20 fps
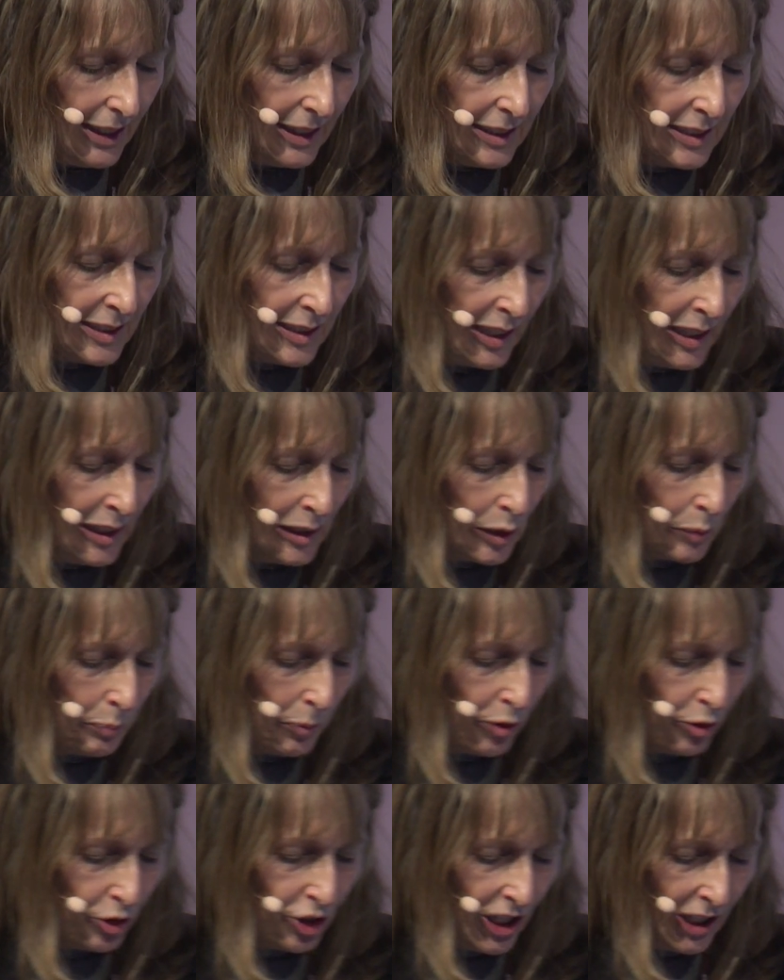Sales
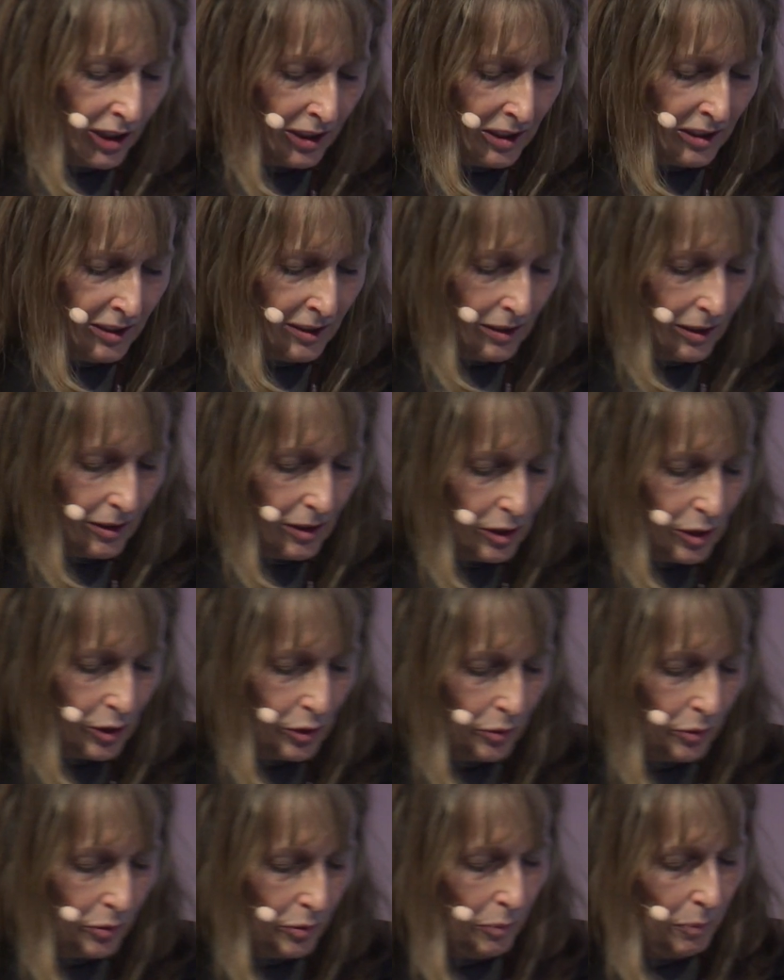projected
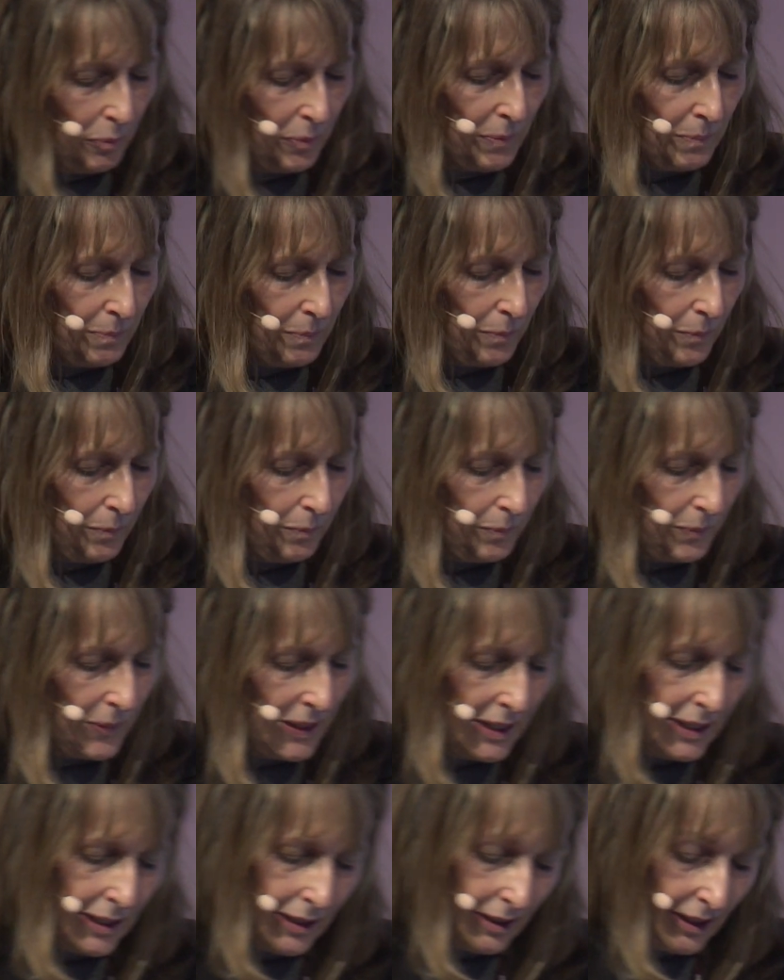to
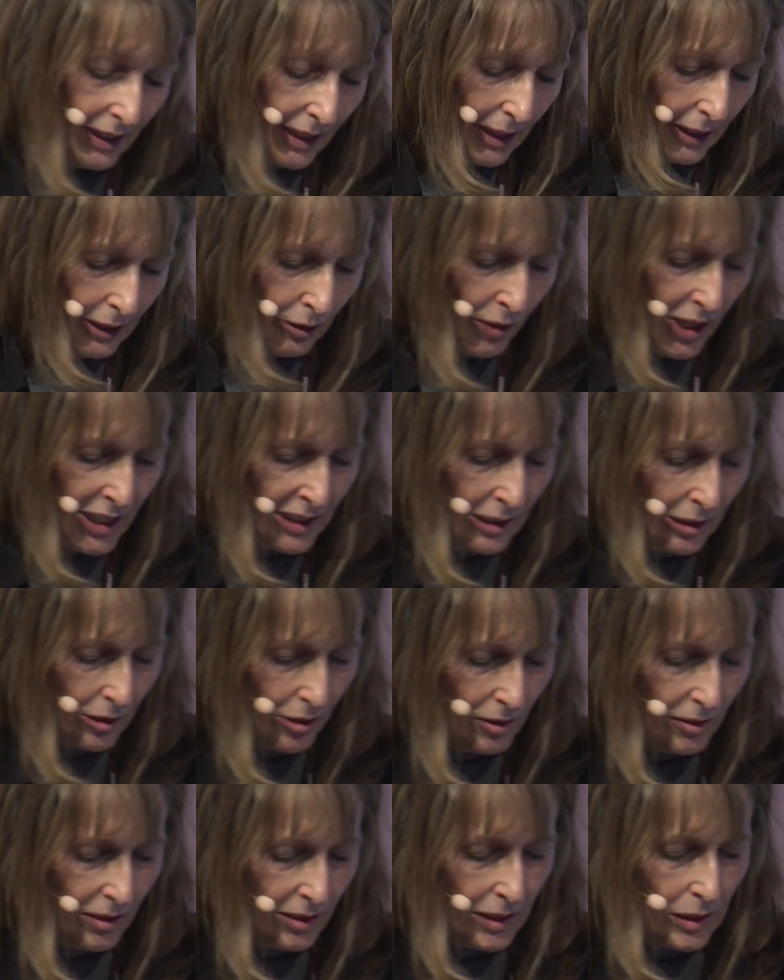be US
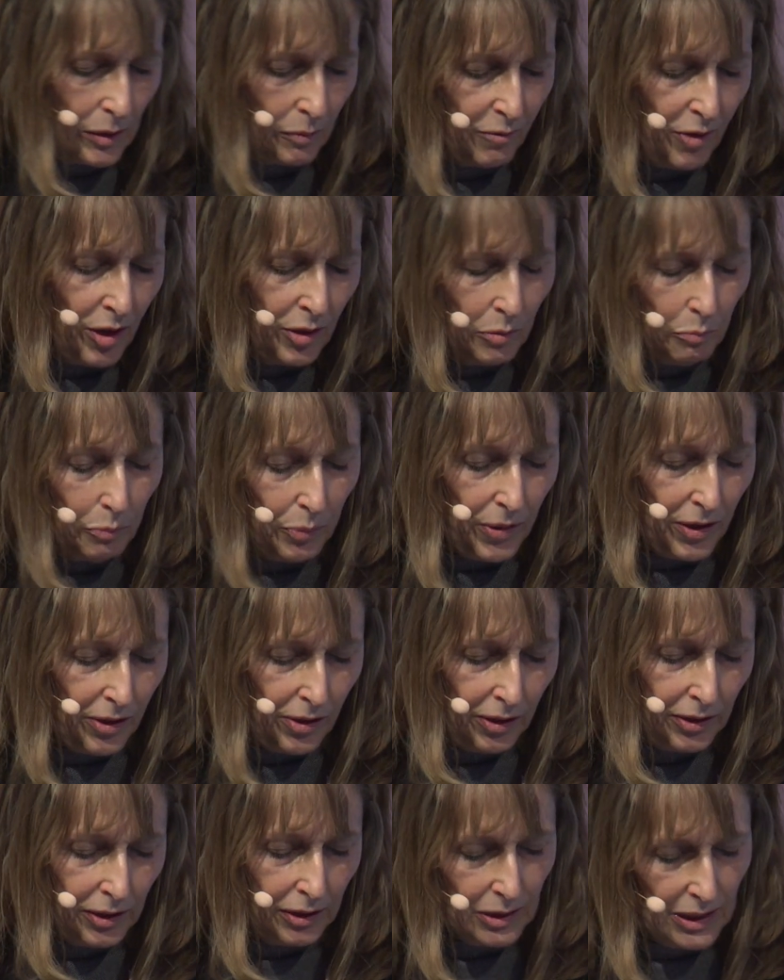dollars
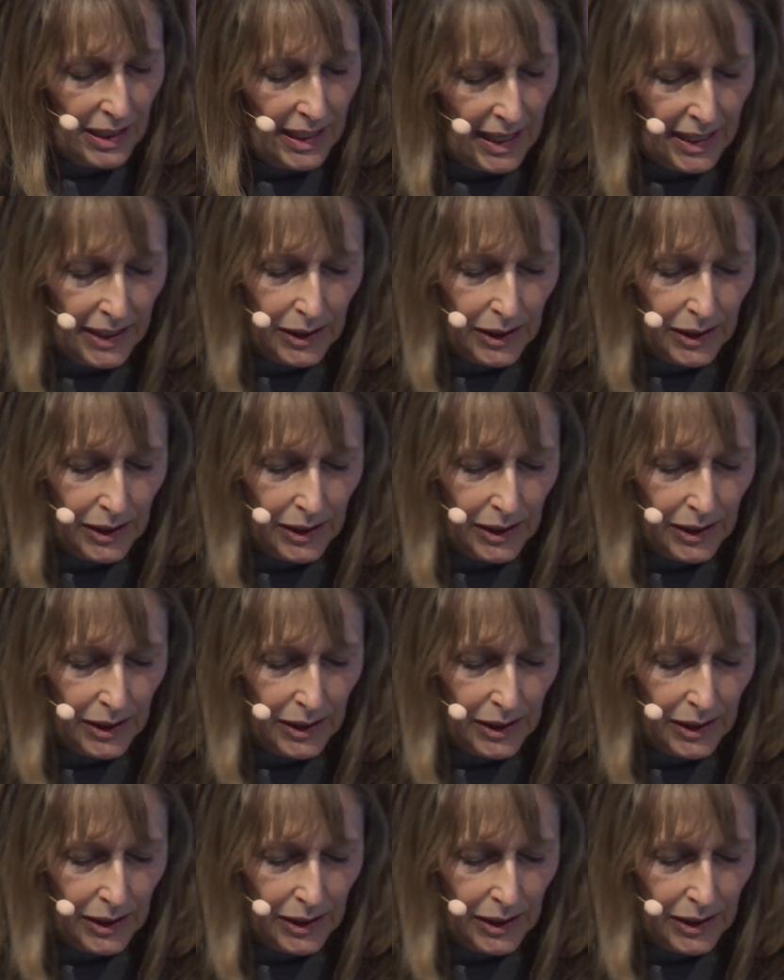1.8